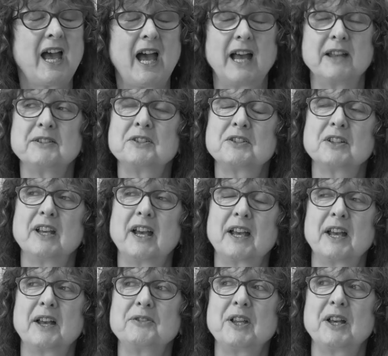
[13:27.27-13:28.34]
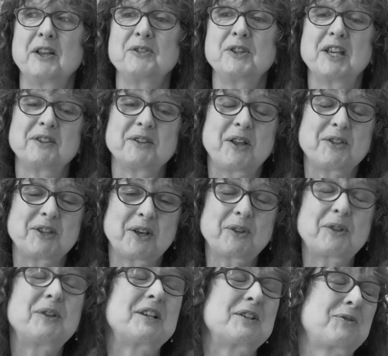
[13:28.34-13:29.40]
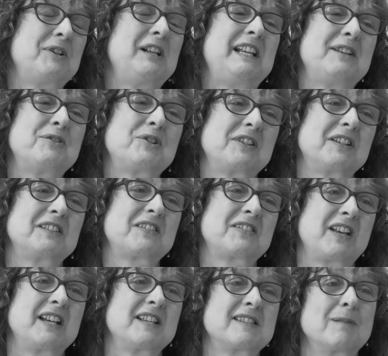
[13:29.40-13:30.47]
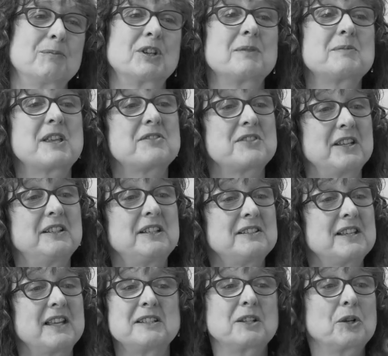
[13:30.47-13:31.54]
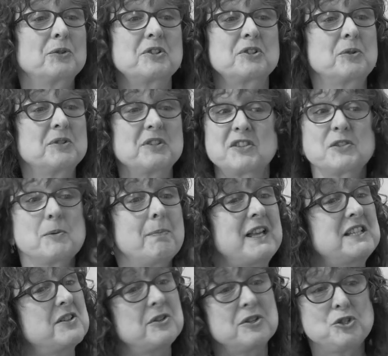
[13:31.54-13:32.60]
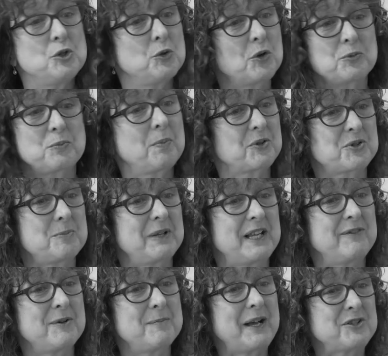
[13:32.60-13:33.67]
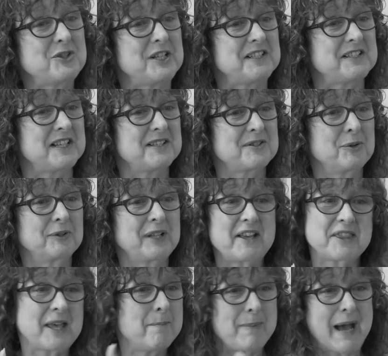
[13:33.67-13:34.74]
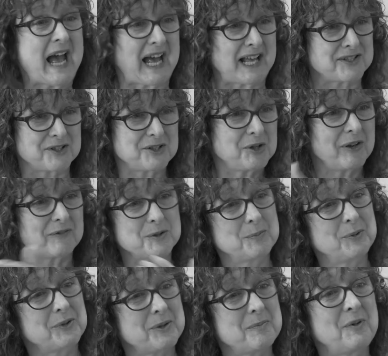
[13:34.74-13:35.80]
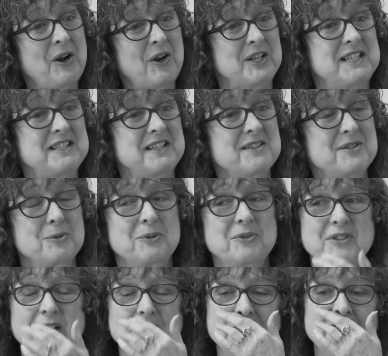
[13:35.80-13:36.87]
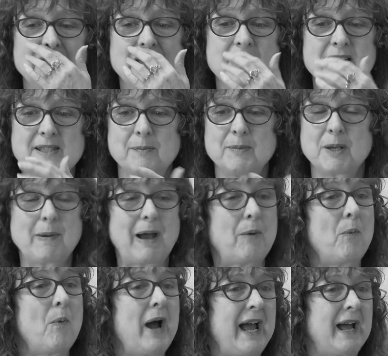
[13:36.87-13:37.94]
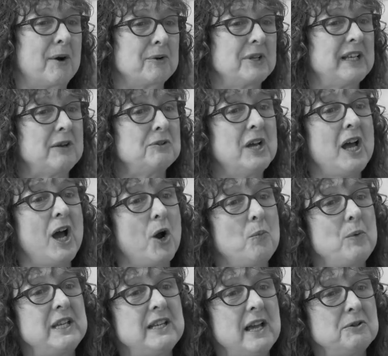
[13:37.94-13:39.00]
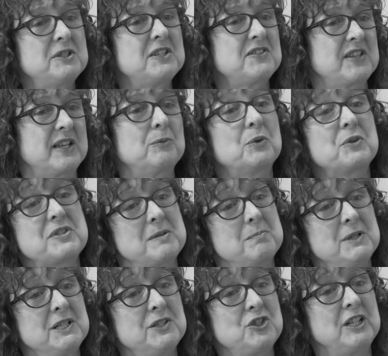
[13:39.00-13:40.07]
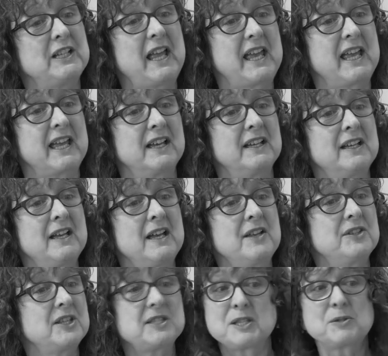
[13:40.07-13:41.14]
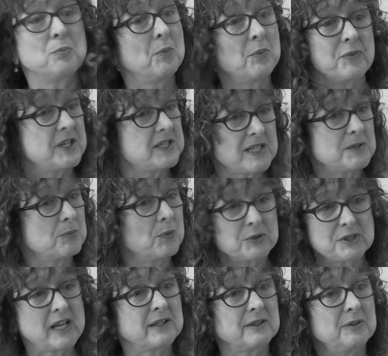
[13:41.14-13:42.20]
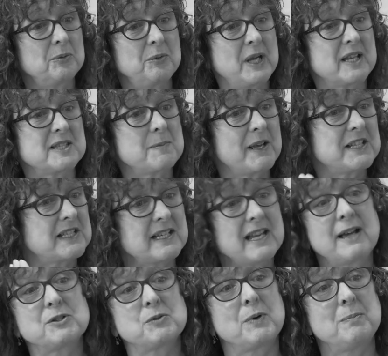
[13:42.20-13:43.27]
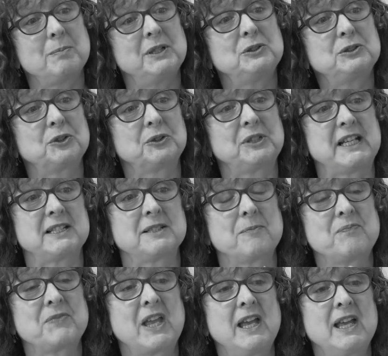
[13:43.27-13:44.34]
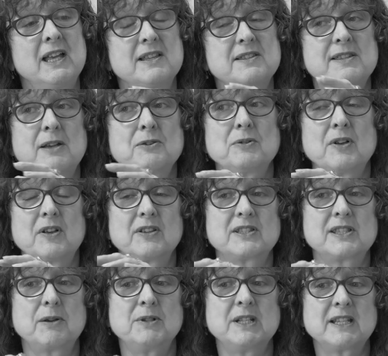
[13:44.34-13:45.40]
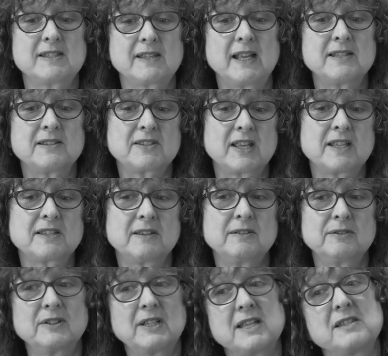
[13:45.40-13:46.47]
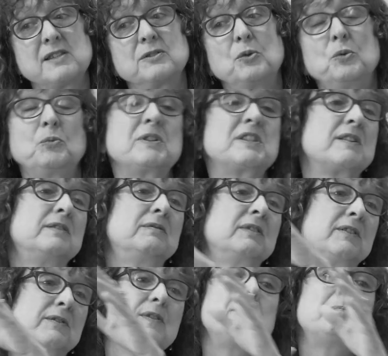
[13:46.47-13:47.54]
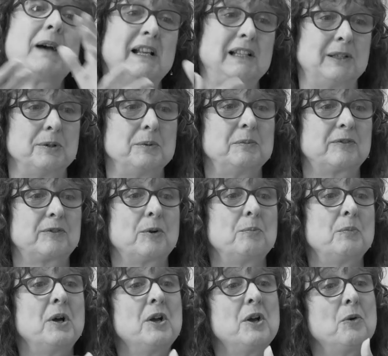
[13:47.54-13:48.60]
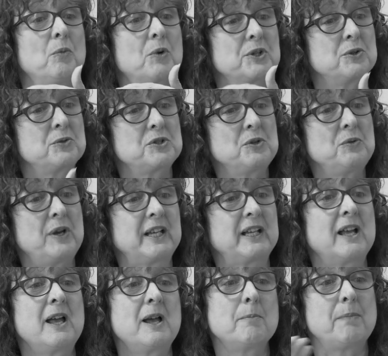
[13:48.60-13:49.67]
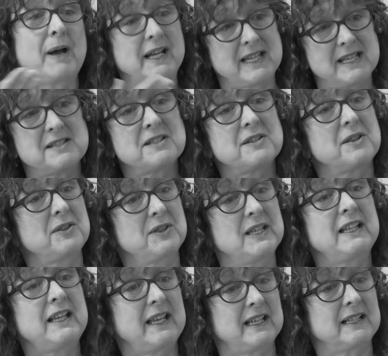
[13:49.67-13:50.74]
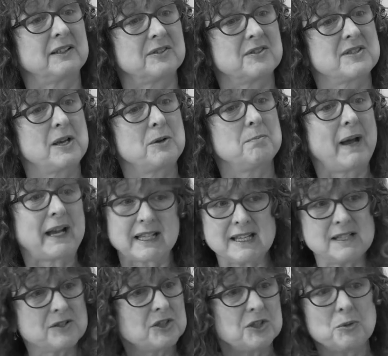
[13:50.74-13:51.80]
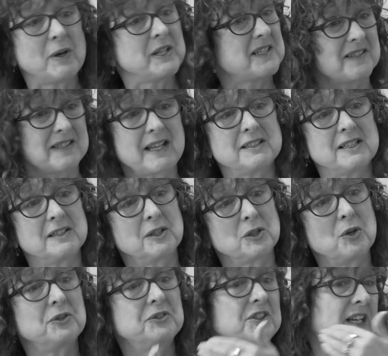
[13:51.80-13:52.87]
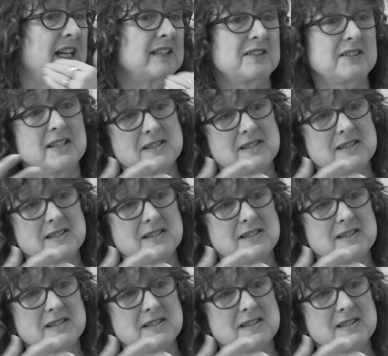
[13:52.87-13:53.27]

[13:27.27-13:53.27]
And the other thing that's really interesting to say is sometimes those unintended consequences are better than you could possibly have imagined. It's not like they're bad and you have to put them right. It's also something about, wow, you know, are we noticing what's emerging here? This isn't what we expected. How do we build on it? So in a sense, there's always a feedback loop from what you're doing back into the thinking, so back into understanding the context.